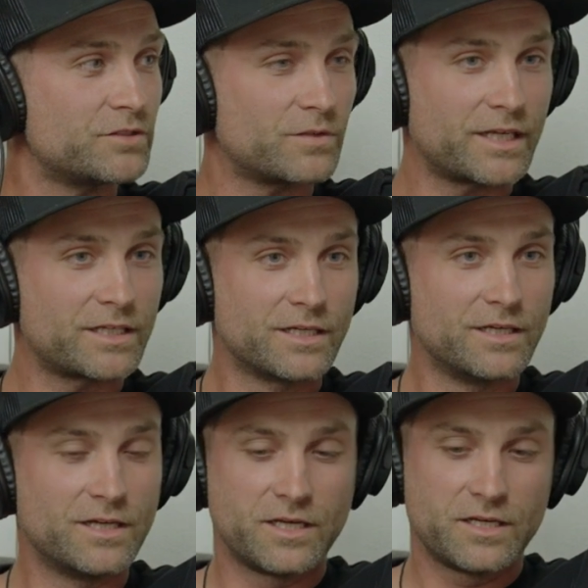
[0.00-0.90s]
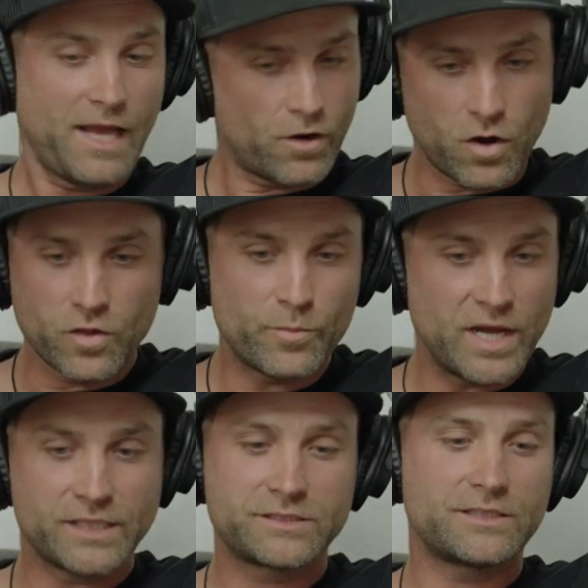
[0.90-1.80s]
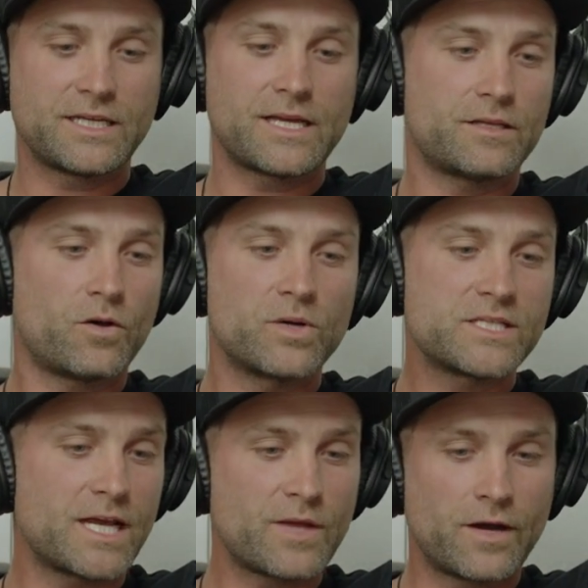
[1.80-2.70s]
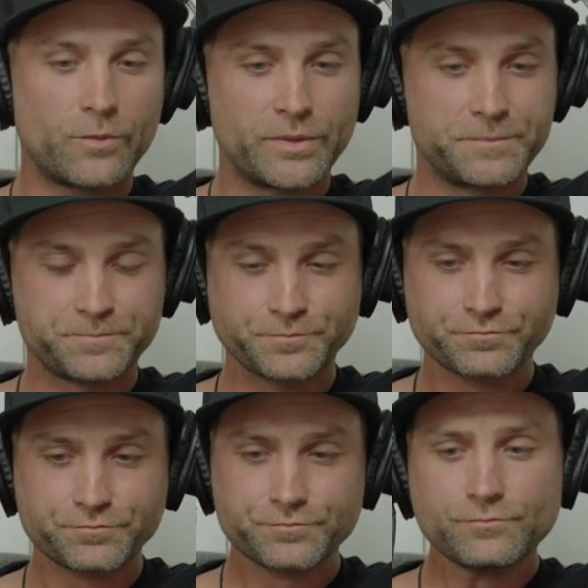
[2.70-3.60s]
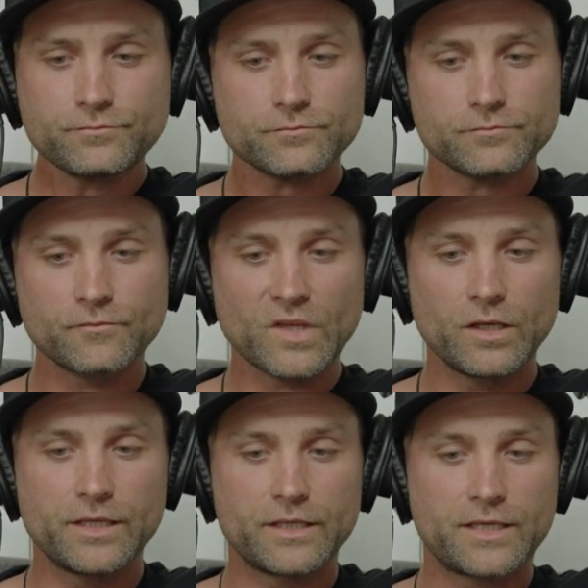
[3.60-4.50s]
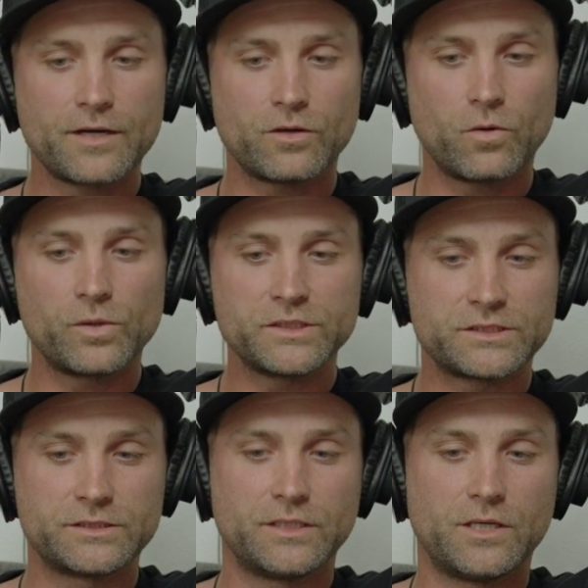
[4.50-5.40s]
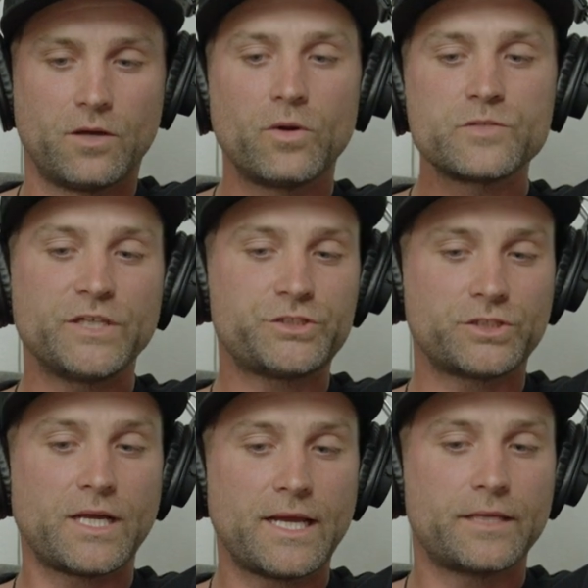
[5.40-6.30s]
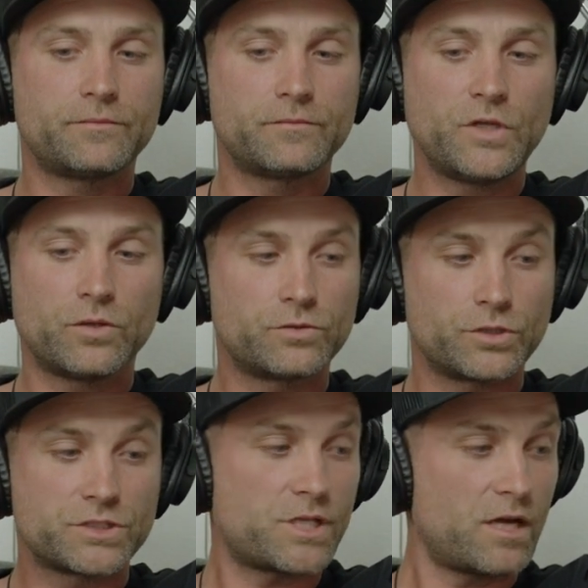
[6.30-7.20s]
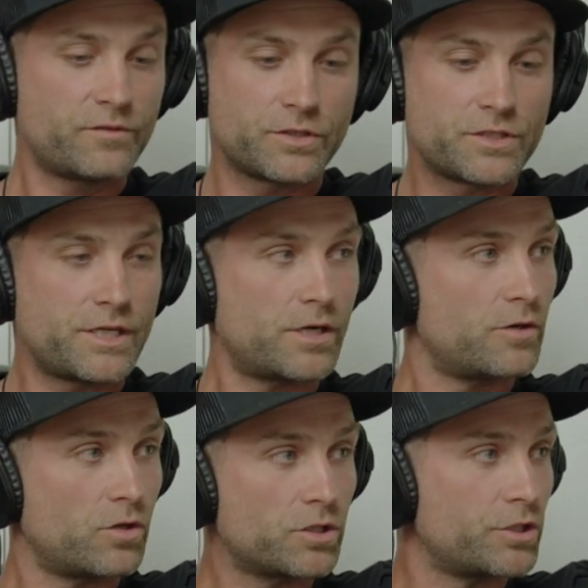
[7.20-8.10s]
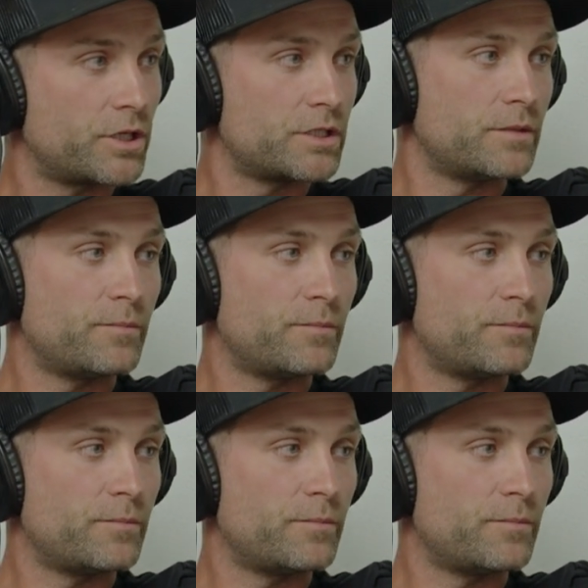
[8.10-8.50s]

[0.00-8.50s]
So like had all the best, and always had help, and kind of always made sure I had good stuff, good gear, looked good.